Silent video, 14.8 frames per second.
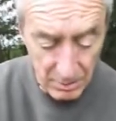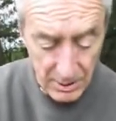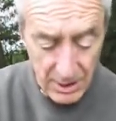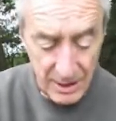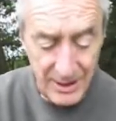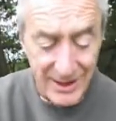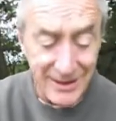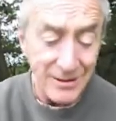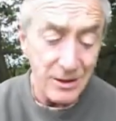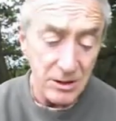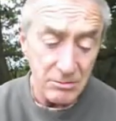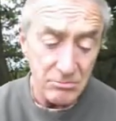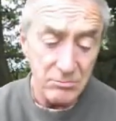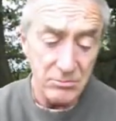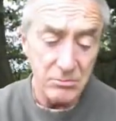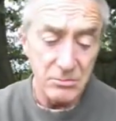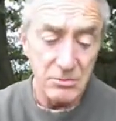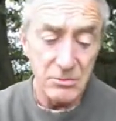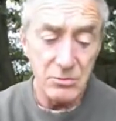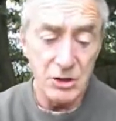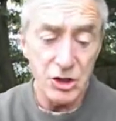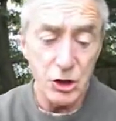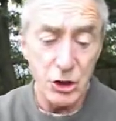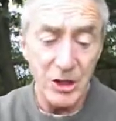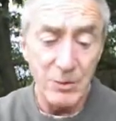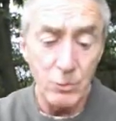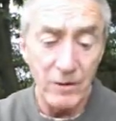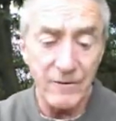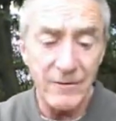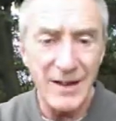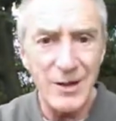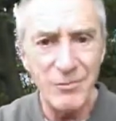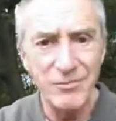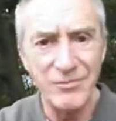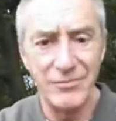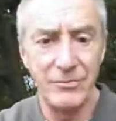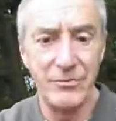in the stream we found